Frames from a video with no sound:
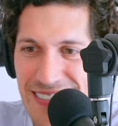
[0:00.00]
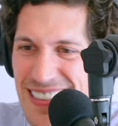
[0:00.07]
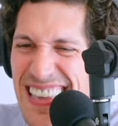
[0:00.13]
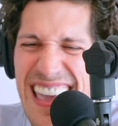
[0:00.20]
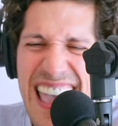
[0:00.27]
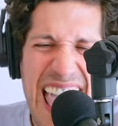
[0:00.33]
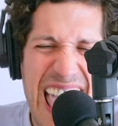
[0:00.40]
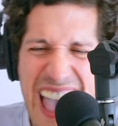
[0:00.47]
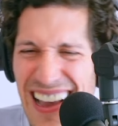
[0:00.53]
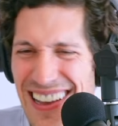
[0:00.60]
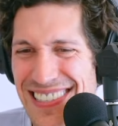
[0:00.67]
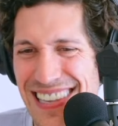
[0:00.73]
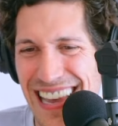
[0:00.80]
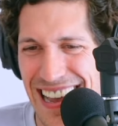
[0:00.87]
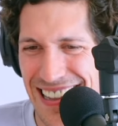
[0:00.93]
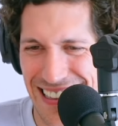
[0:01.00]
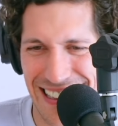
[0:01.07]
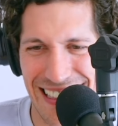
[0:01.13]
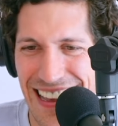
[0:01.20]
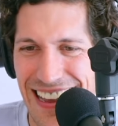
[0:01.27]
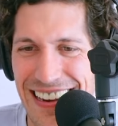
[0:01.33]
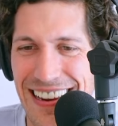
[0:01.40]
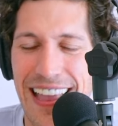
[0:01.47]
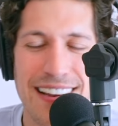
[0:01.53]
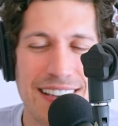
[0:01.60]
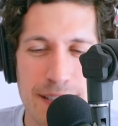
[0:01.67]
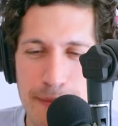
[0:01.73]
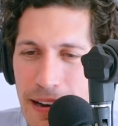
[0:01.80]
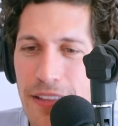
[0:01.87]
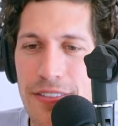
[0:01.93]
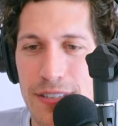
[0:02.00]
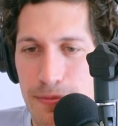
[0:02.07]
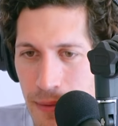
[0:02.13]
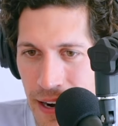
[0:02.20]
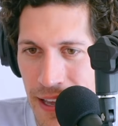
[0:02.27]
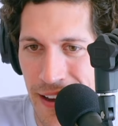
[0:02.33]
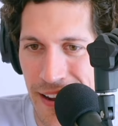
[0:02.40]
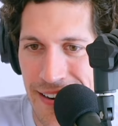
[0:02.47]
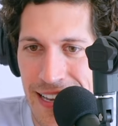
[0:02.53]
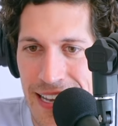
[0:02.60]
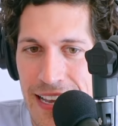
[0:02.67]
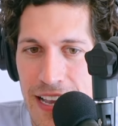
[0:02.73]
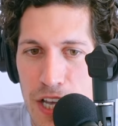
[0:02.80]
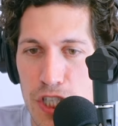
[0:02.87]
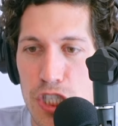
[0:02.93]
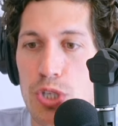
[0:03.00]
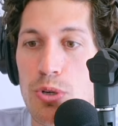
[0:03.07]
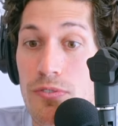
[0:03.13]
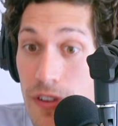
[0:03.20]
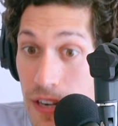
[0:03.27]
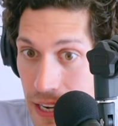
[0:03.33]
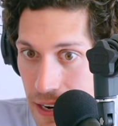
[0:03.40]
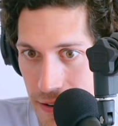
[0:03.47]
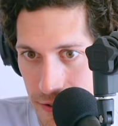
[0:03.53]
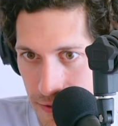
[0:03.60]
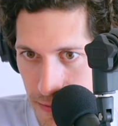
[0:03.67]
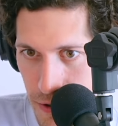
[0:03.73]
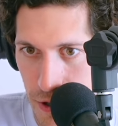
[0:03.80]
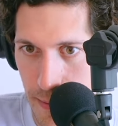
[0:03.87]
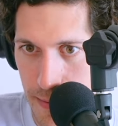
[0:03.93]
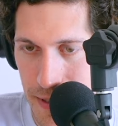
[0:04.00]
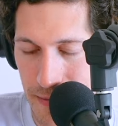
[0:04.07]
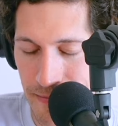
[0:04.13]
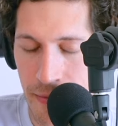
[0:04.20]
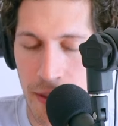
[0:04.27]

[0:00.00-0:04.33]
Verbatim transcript: Yeah, exactly thing. And, and you spend all this money on souvenirs from trips.